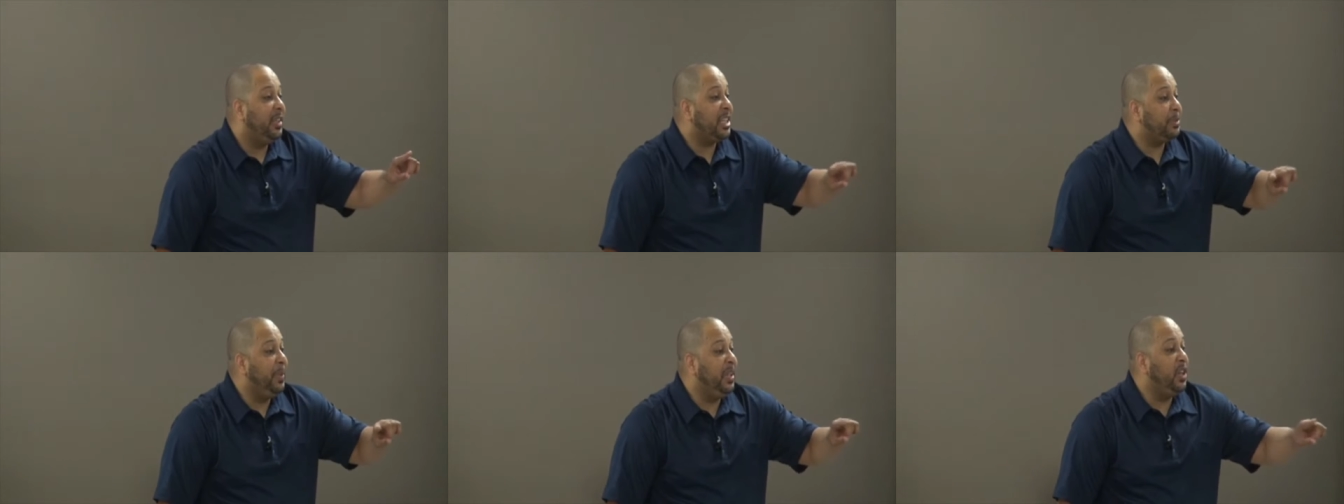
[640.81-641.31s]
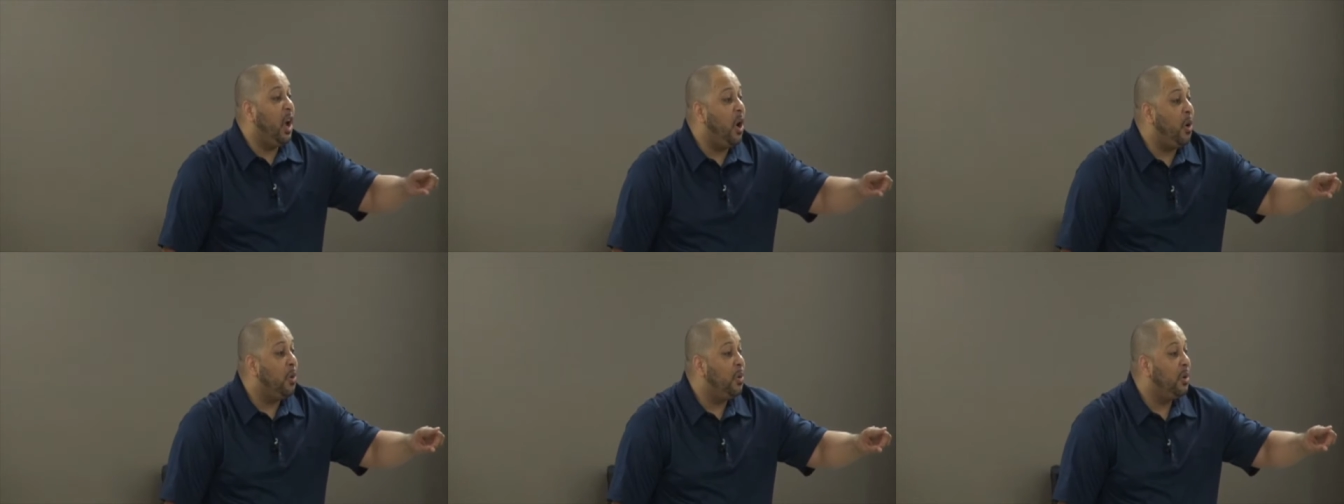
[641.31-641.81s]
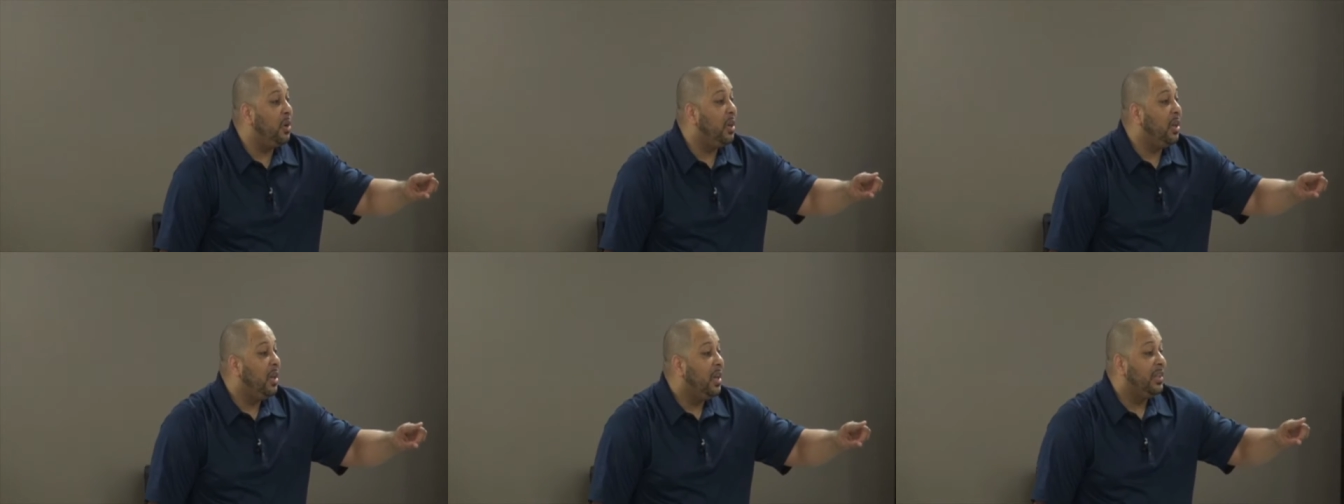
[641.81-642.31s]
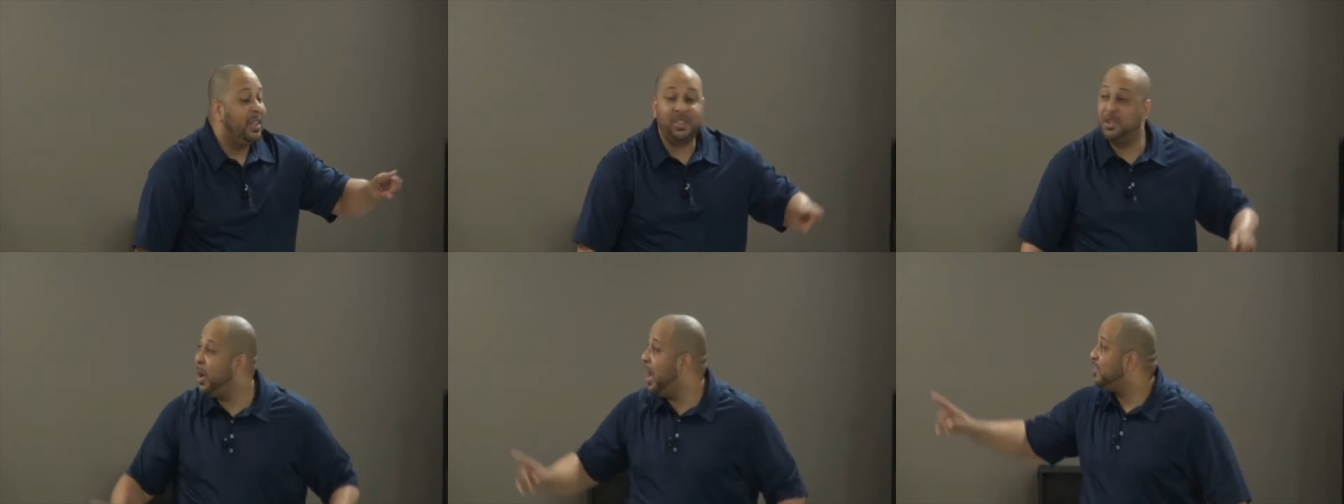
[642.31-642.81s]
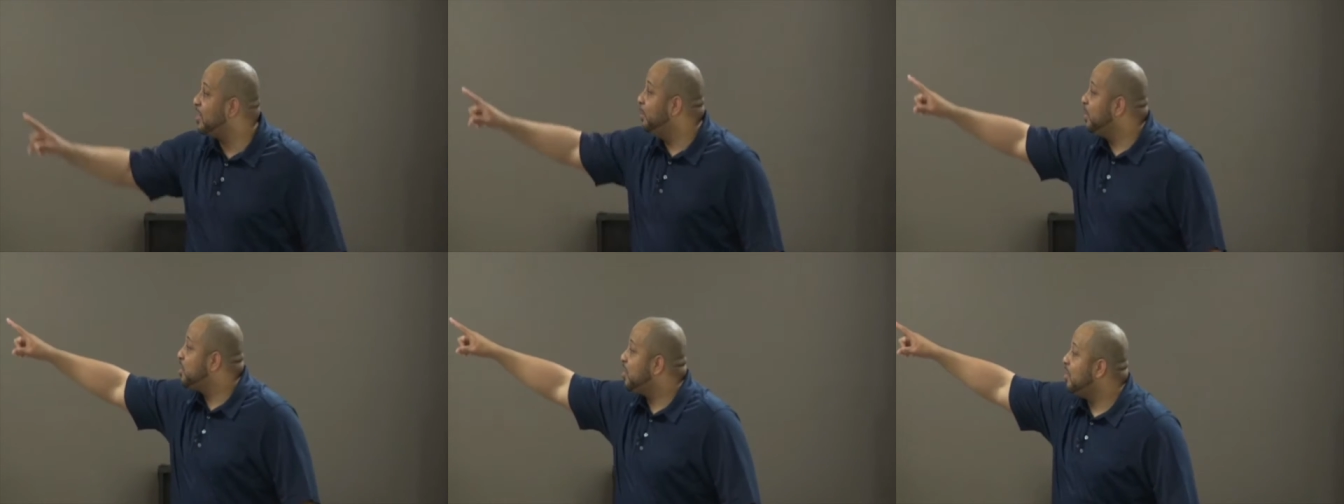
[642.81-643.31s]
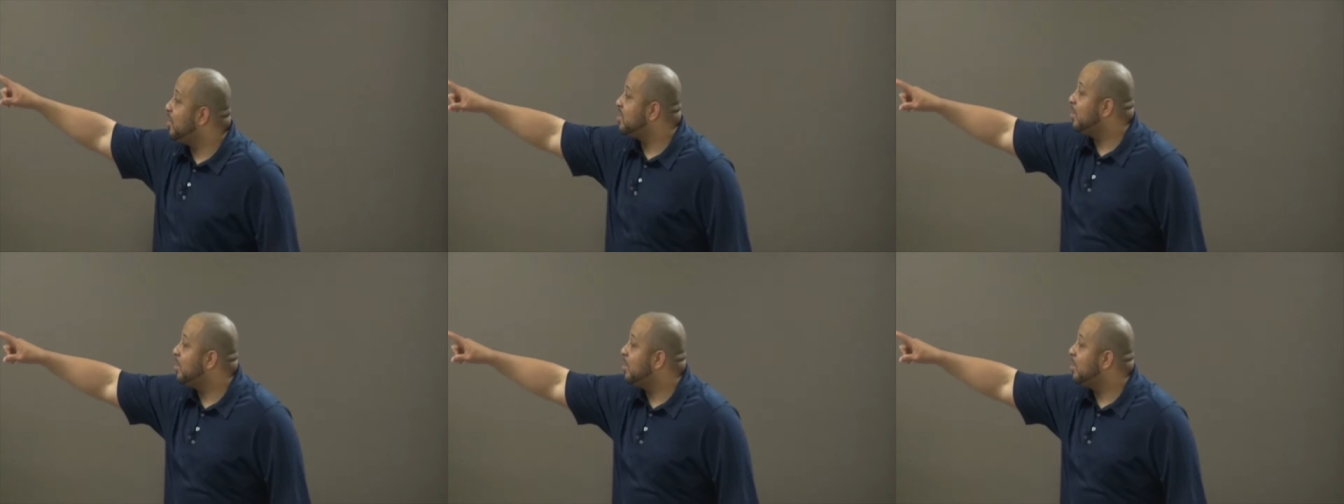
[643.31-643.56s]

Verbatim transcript: lets me know that you have some assurance,